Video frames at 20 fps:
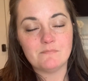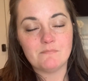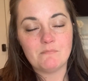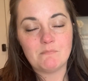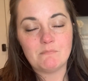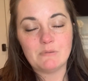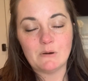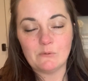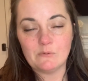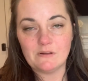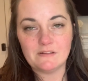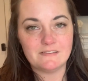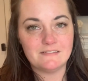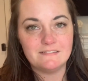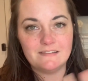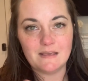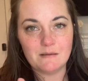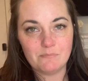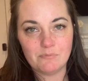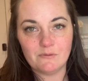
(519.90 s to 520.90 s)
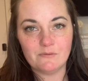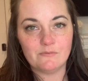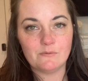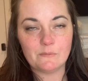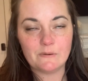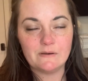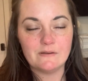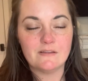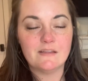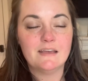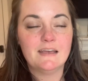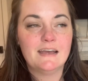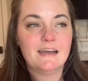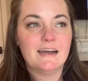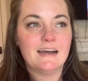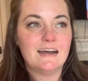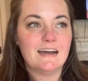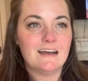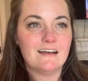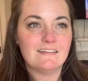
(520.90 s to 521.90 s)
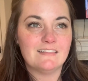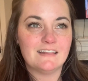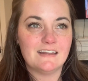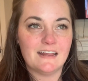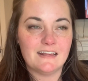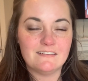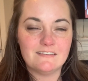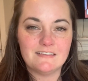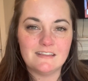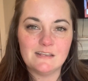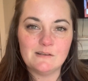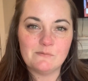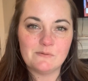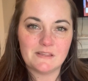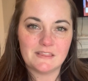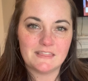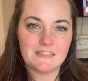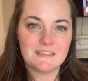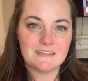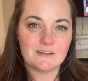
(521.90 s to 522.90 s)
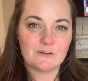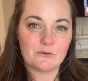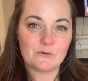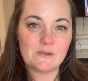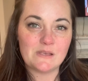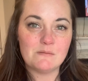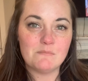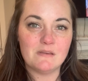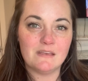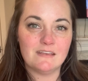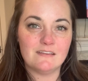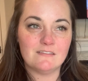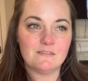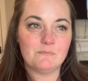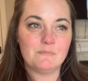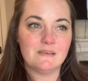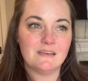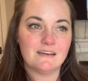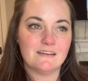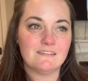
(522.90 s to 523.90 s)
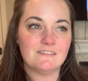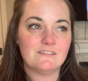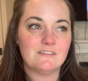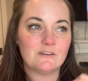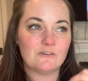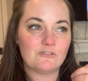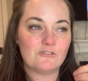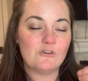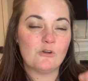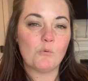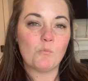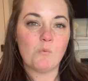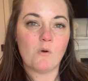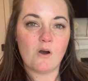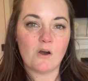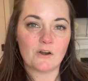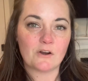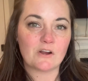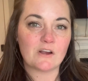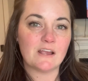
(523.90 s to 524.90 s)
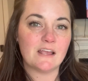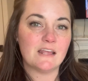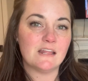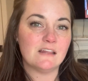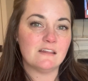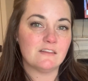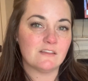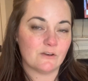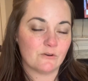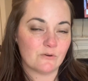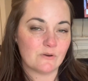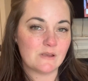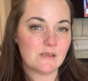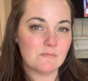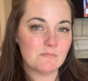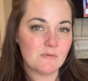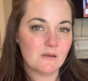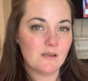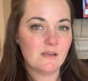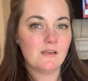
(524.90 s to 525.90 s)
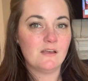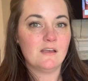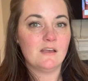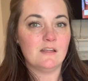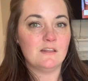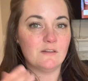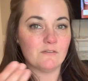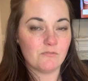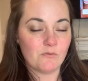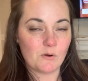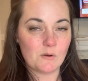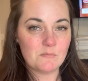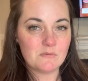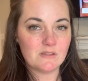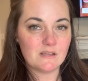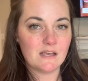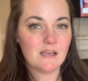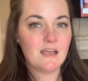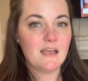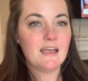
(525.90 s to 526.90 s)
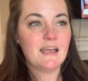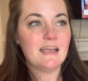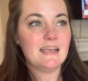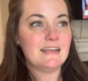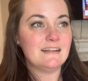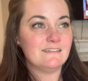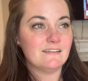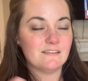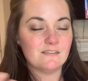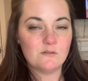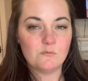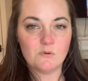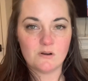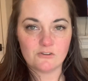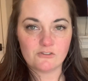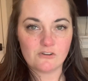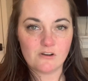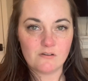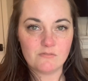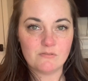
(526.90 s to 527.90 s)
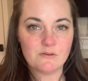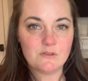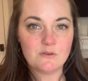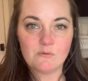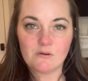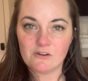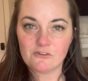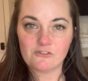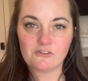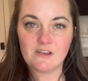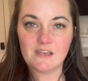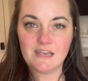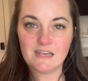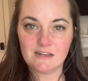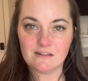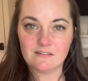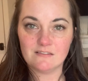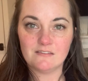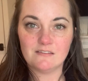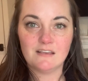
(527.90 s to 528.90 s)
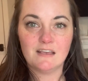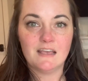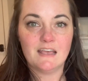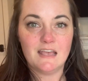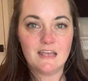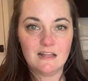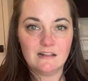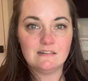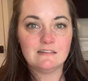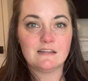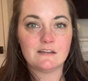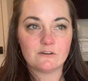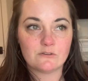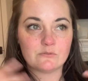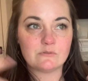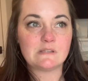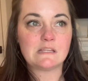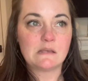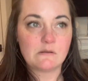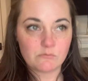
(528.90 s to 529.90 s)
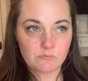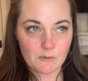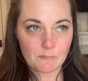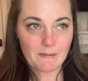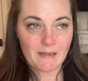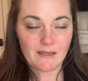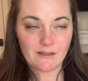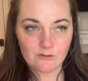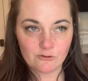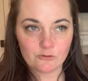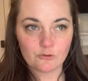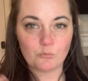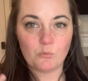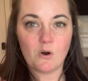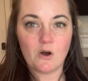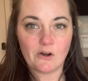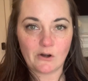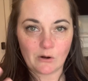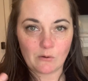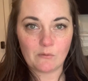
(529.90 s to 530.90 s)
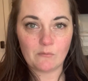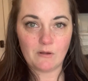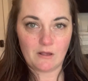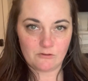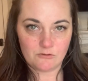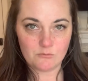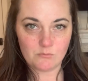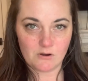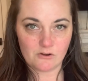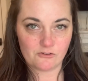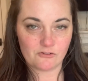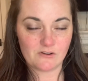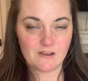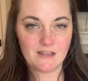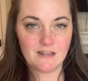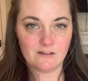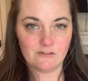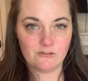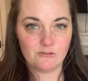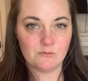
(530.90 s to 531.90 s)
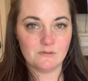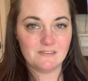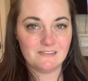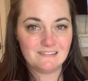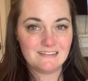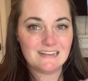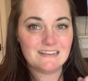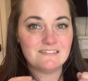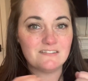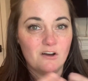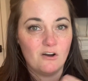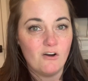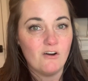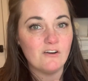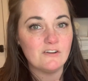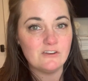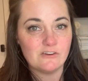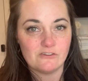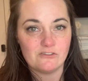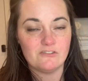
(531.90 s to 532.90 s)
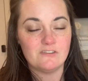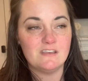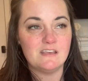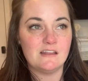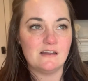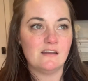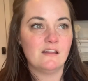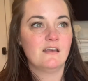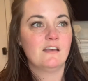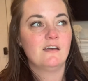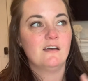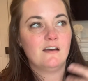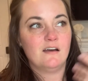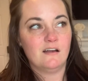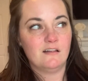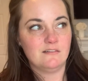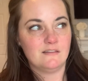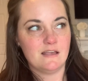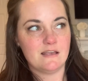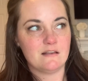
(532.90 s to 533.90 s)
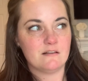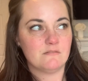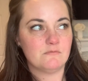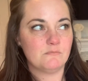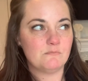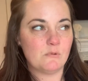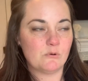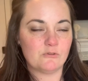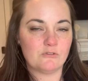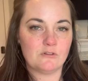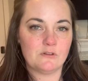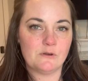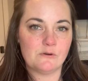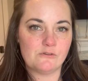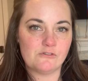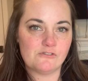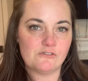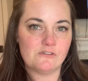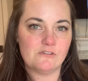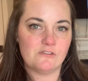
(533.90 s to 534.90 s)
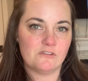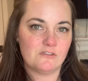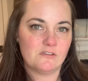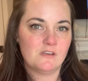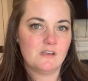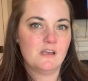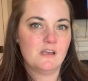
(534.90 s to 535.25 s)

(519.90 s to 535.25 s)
bonus tip, if you will, the nice thing with the cream is because there's no water in the cream, in the formula, it doesn't wash off when you wash your hands. It literally repels water as you wash your hands, so it stays on your skin, unlike most lotions,